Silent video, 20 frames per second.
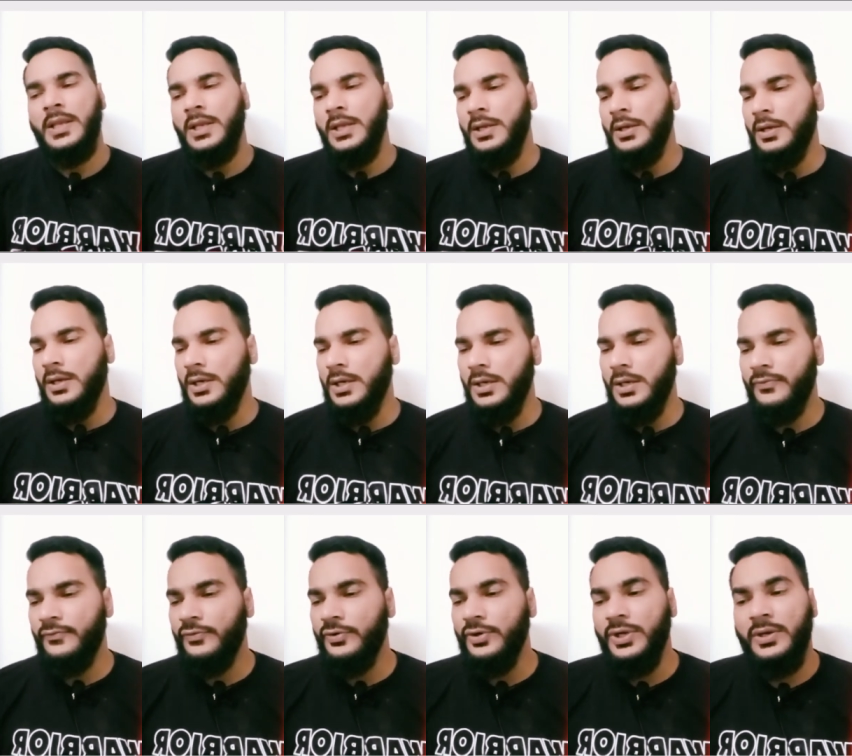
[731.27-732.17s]

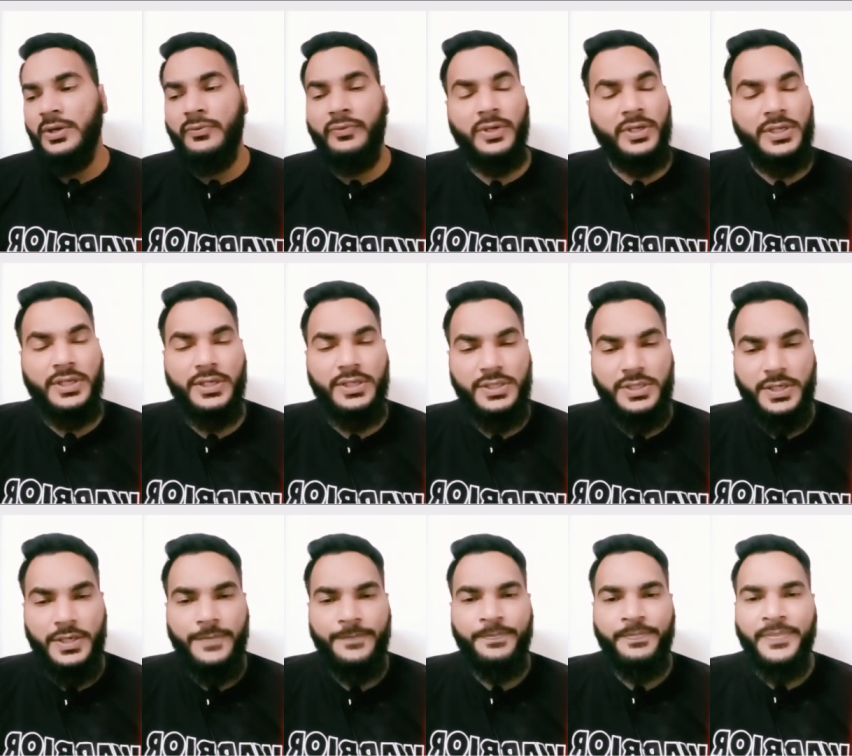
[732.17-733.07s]
our
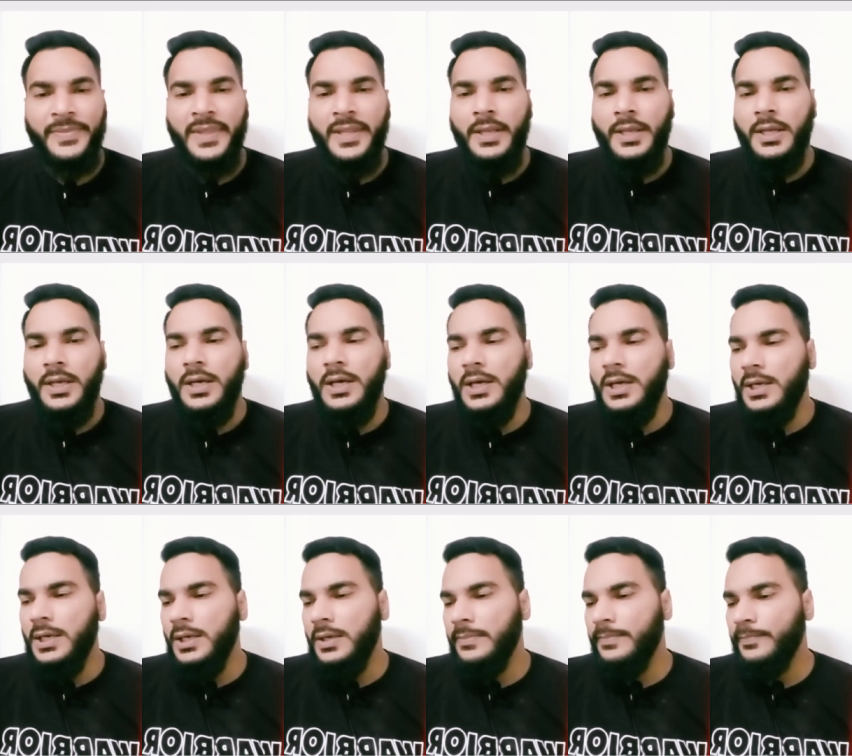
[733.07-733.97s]
country.
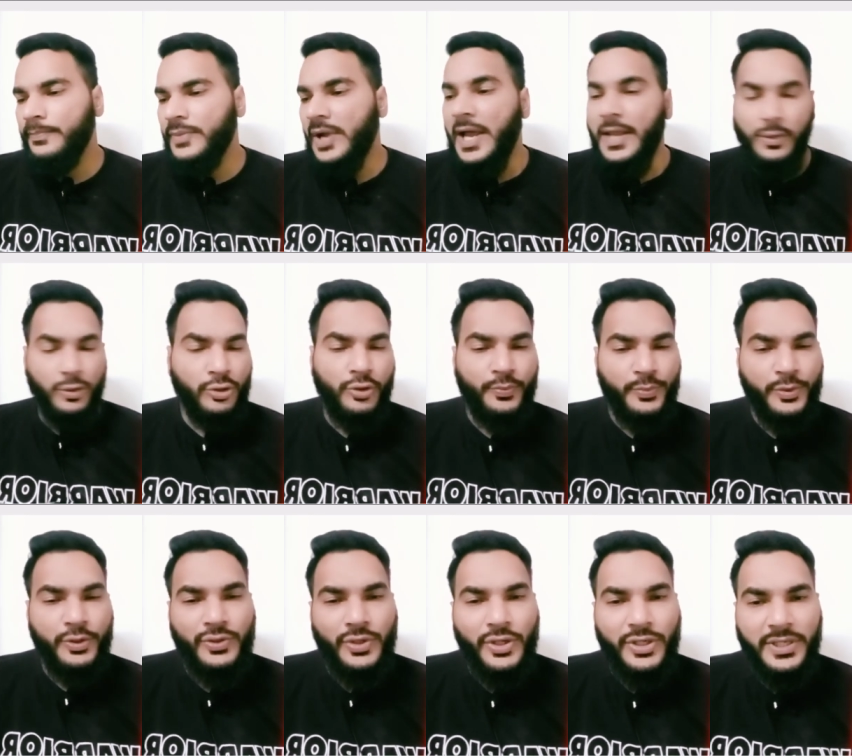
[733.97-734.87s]
I hope
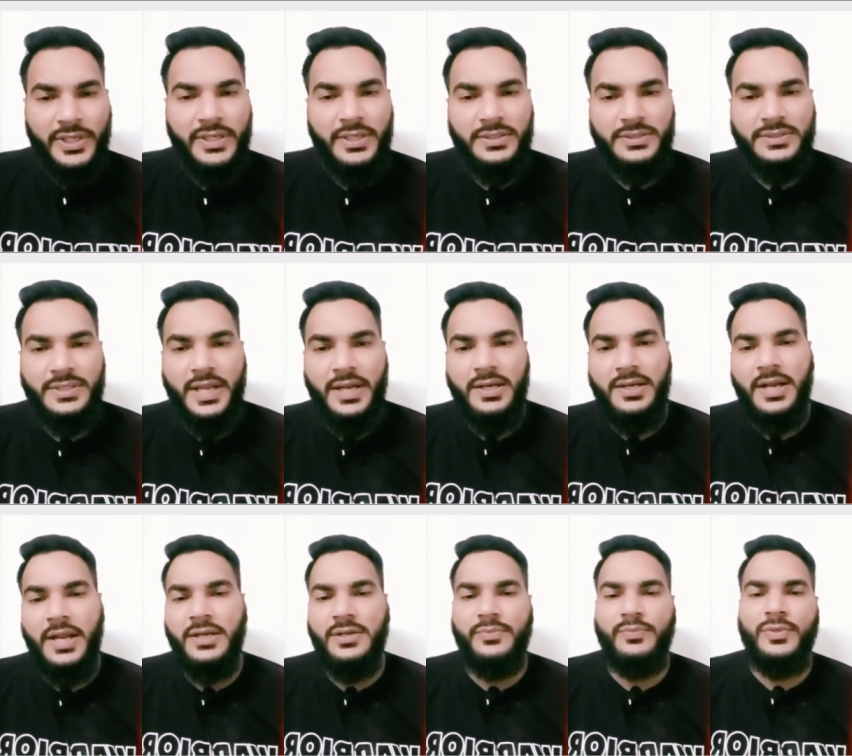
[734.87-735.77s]
you got understand.
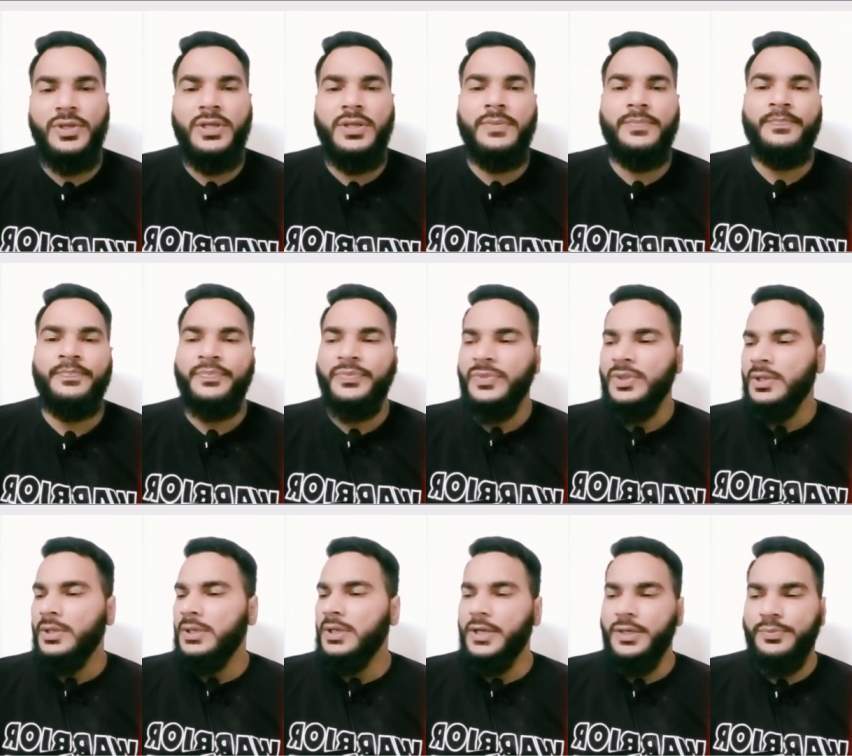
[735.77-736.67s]
Let
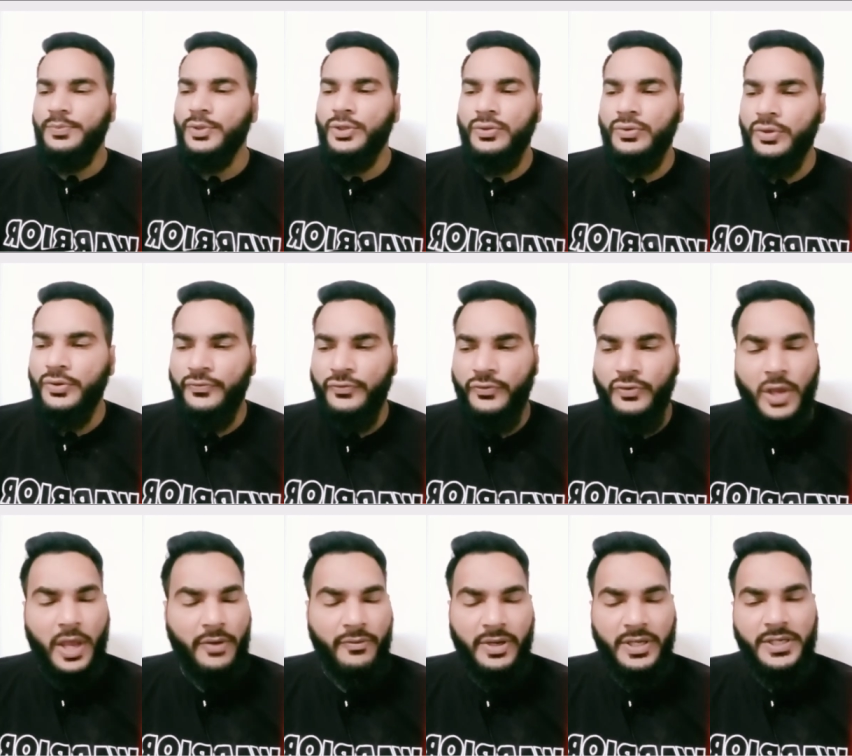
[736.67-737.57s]
me know if you
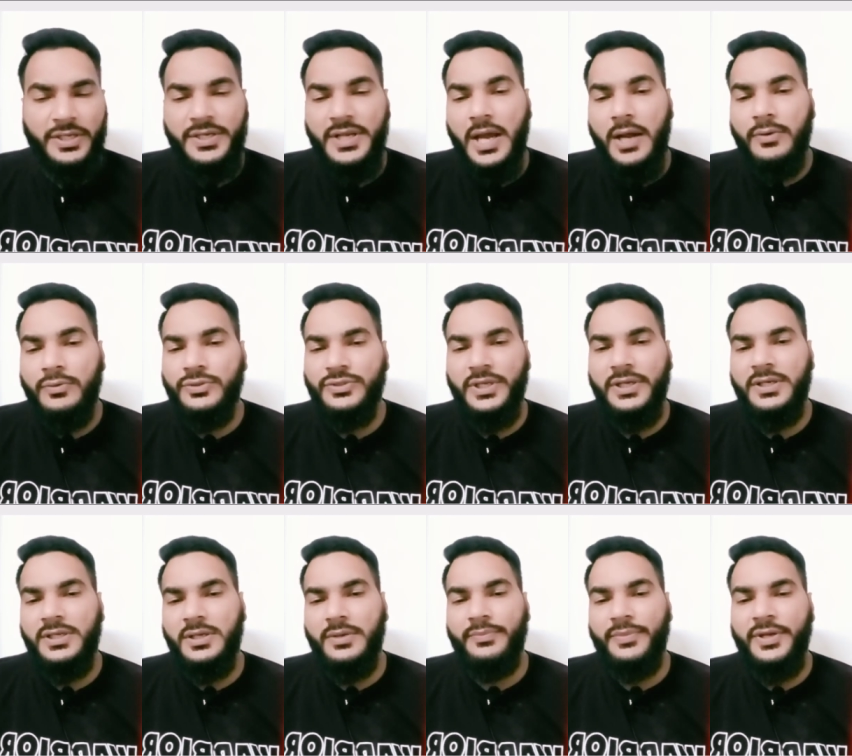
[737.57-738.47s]
have any doubts and
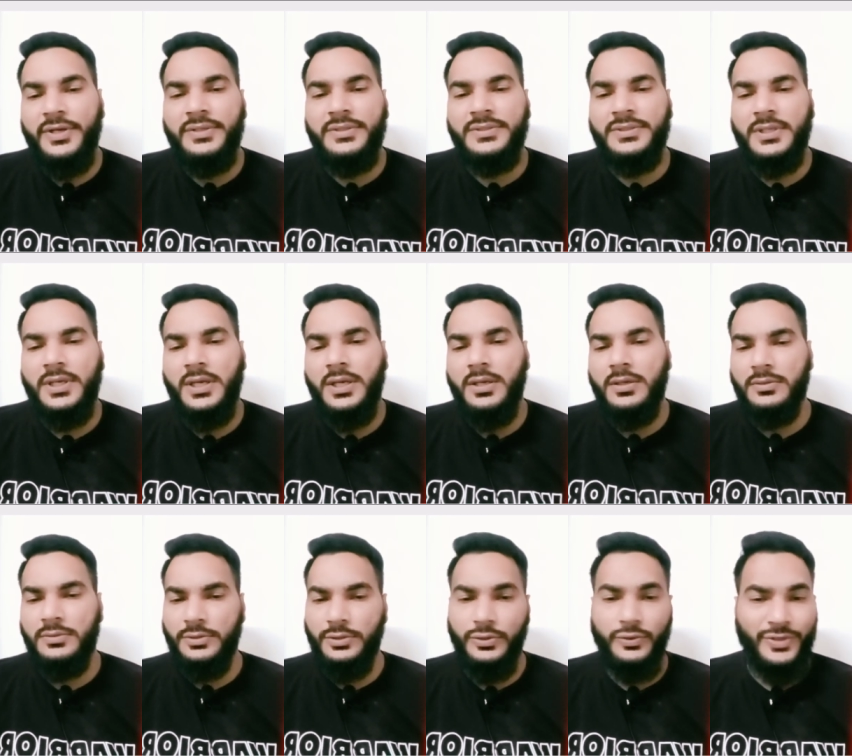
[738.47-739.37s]
comments.
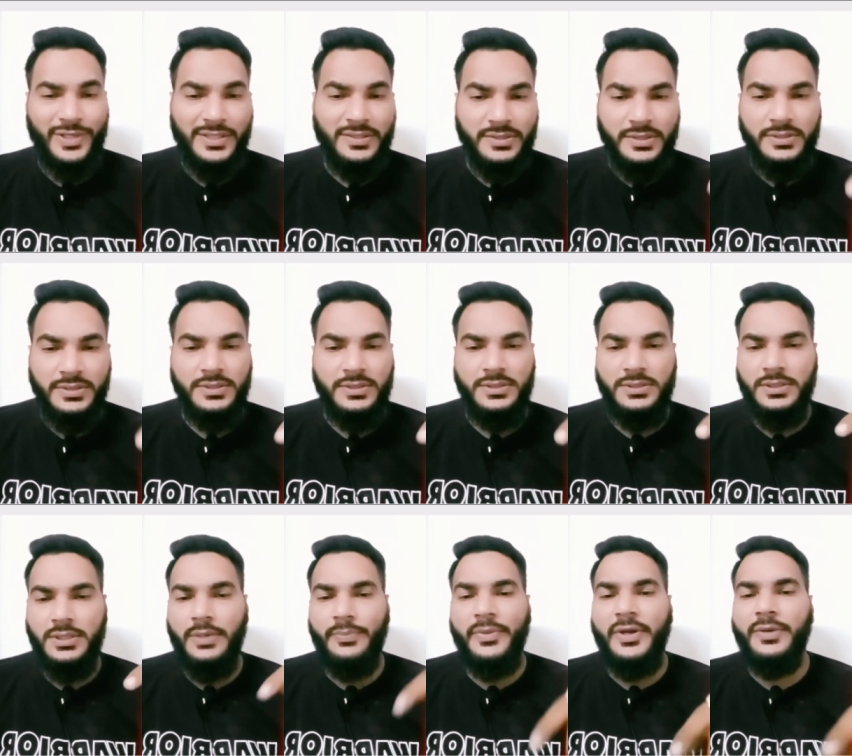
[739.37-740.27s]
You can just
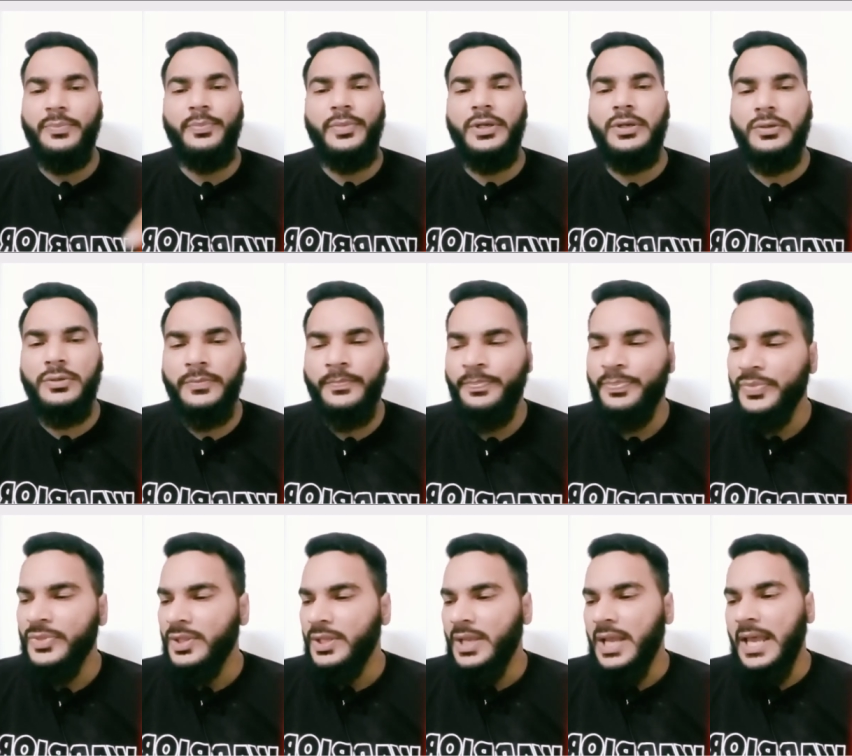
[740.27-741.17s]
comment below.
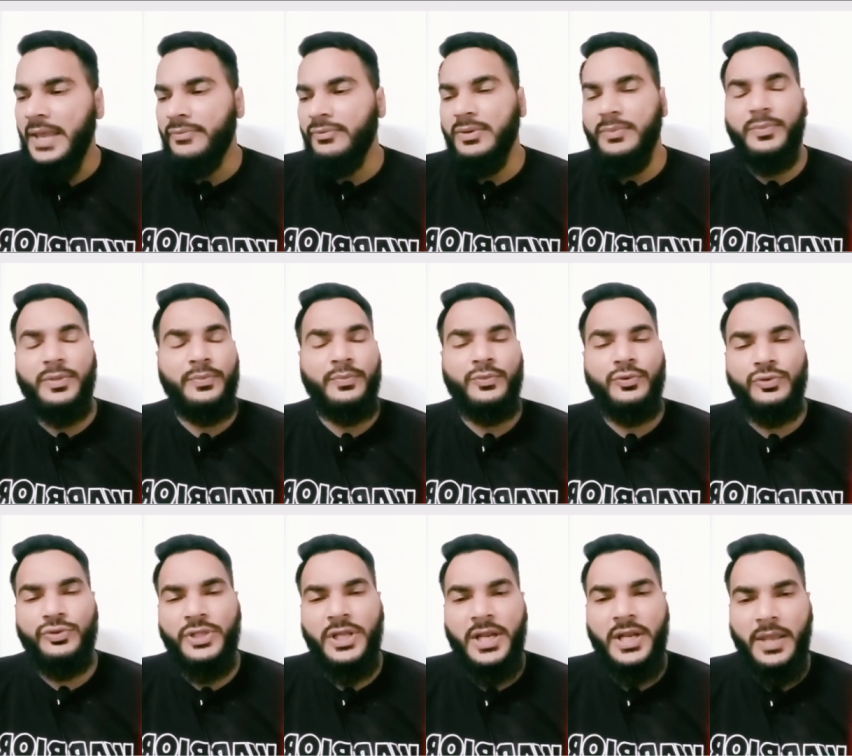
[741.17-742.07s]
I will be more
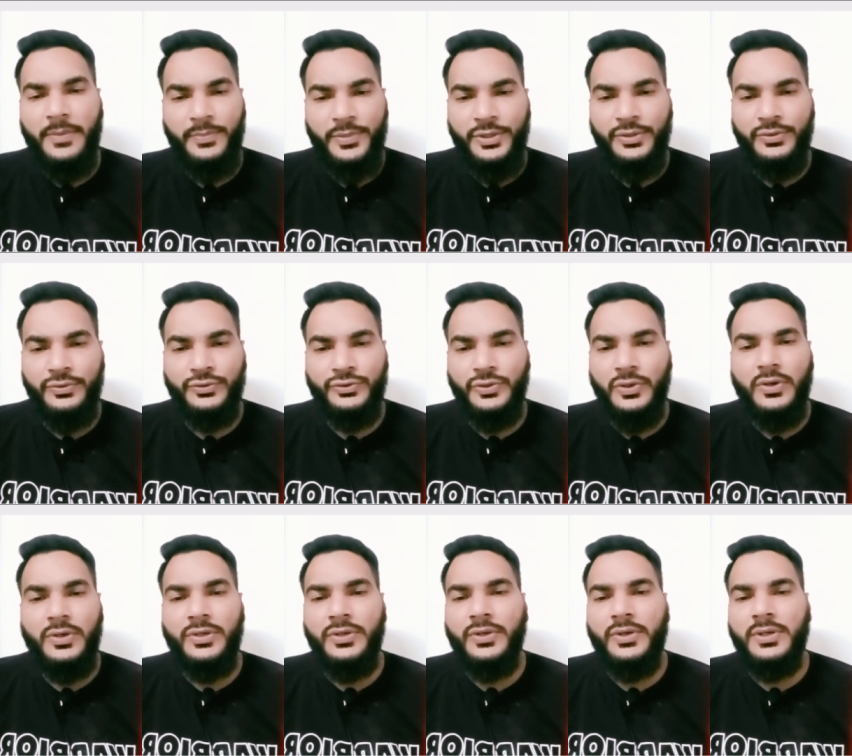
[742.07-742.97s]
than happy to
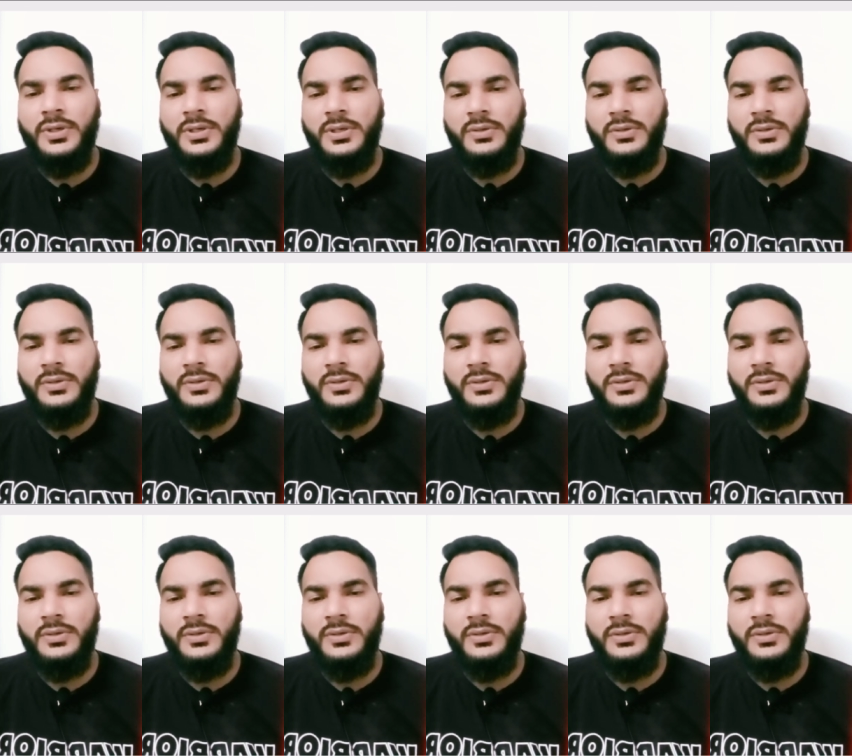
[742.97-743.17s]
solve your questions.